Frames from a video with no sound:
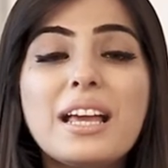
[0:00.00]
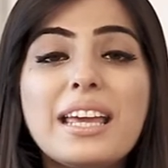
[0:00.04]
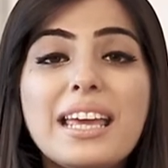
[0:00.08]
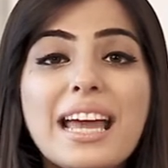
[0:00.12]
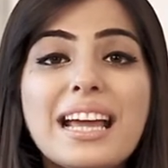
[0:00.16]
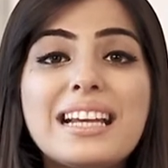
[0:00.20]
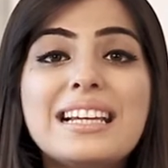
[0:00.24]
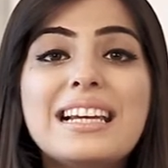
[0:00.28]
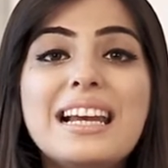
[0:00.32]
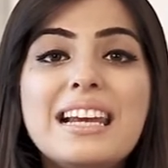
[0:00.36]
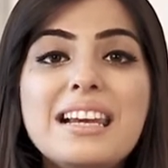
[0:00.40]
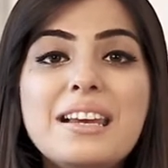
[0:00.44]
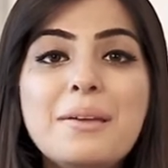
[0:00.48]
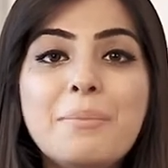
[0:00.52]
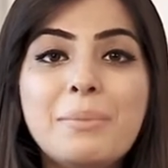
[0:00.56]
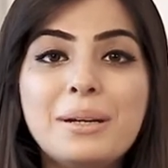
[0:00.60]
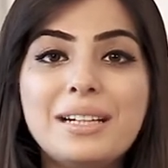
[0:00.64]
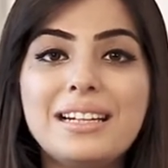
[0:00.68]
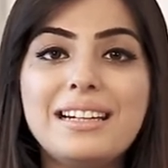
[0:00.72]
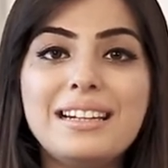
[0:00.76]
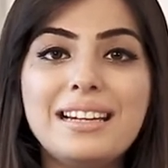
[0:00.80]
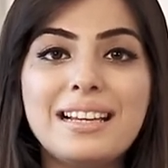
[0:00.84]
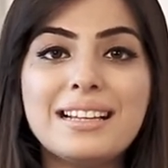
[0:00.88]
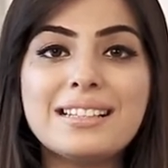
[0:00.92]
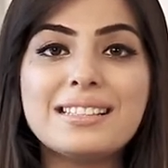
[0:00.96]
get
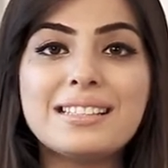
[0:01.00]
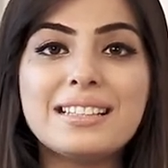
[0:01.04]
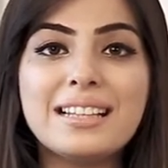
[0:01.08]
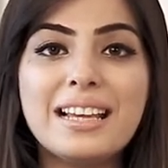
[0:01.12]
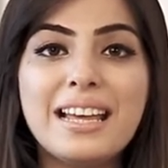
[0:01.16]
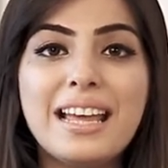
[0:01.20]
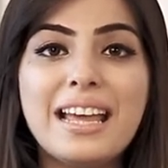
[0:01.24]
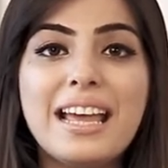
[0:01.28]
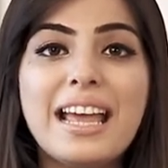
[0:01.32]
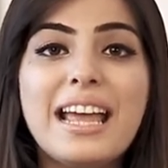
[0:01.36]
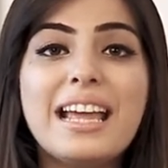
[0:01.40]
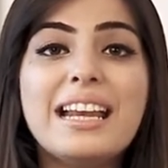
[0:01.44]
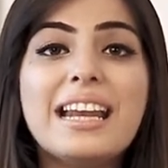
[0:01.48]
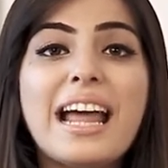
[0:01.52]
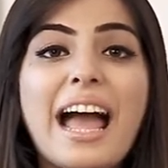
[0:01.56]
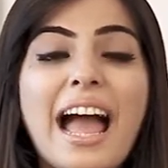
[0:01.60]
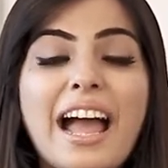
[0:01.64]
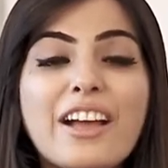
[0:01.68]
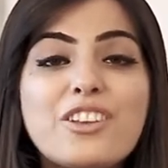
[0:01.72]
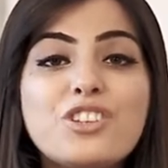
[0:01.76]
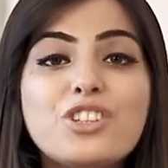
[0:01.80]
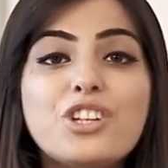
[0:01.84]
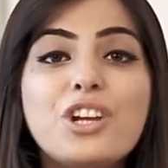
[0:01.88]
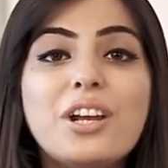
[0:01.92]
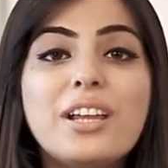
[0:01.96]
limitless in
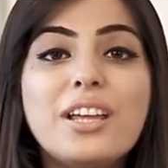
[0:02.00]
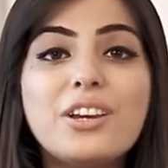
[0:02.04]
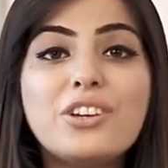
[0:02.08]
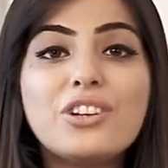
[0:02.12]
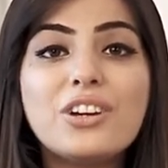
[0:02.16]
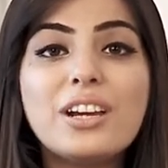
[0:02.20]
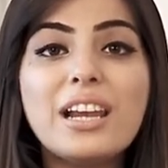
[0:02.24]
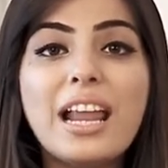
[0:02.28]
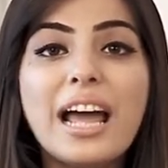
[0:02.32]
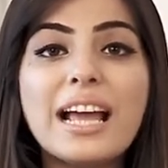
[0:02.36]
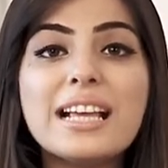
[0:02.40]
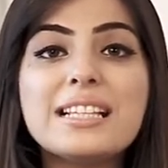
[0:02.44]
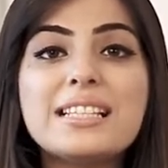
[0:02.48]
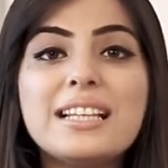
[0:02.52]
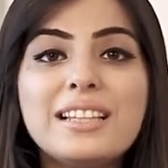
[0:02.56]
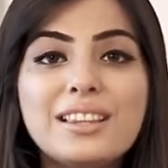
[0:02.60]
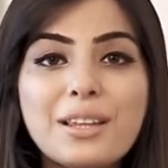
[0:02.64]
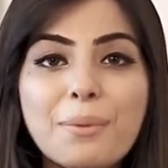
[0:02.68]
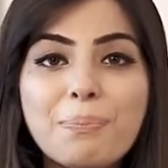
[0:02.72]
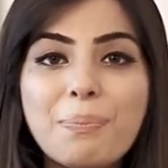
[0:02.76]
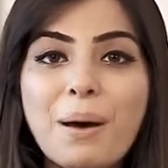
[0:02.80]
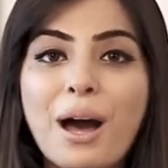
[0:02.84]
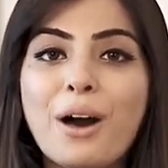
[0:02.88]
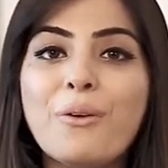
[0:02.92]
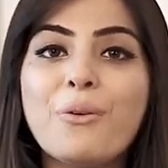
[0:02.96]
actually realizing
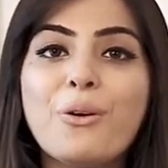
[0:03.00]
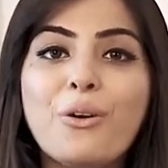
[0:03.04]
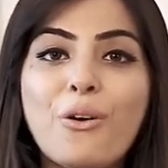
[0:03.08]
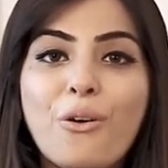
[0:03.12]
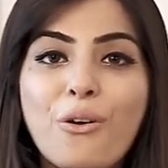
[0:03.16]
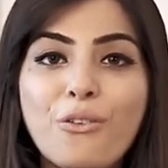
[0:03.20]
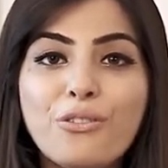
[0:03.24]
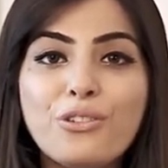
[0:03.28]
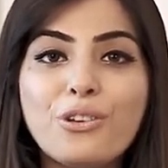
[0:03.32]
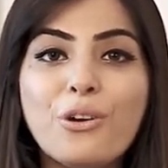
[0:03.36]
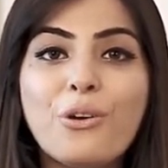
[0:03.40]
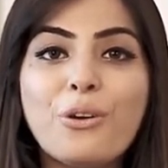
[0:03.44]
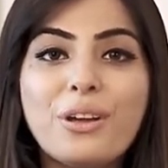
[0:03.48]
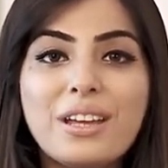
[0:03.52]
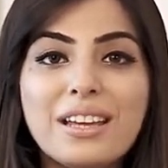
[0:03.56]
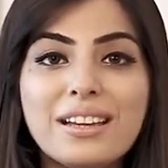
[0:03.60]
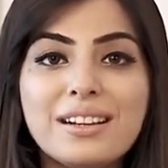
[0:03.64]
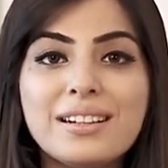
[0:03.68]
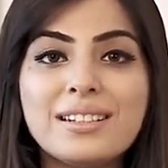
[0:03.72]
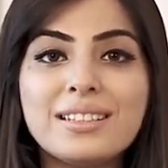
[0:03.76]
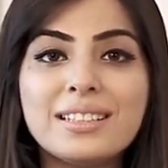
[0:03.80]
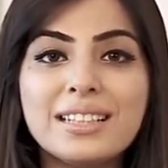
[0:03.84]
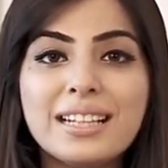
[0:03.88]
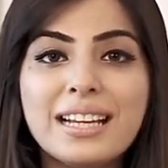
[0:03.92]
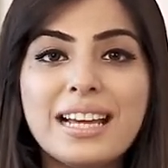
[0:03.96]
the power of your
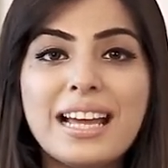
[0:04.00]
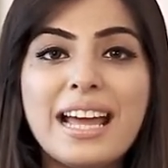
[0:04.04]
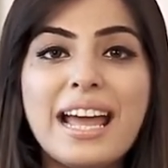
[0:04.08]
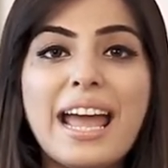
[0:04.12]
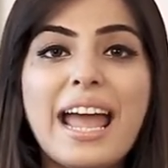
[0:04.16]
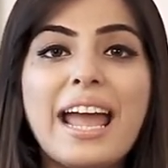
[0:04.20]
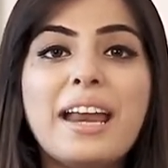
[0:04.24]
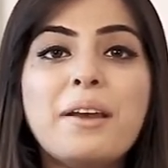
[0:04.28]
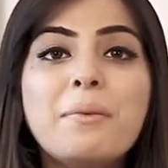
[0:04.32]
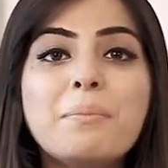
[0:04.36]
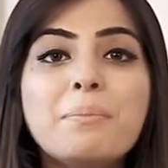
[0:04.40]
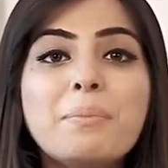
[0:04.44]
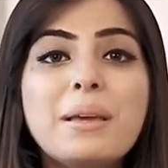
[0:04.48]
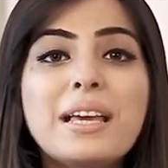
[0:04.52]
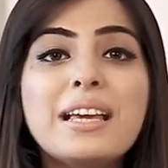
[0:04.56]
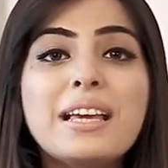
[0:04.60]
guilt and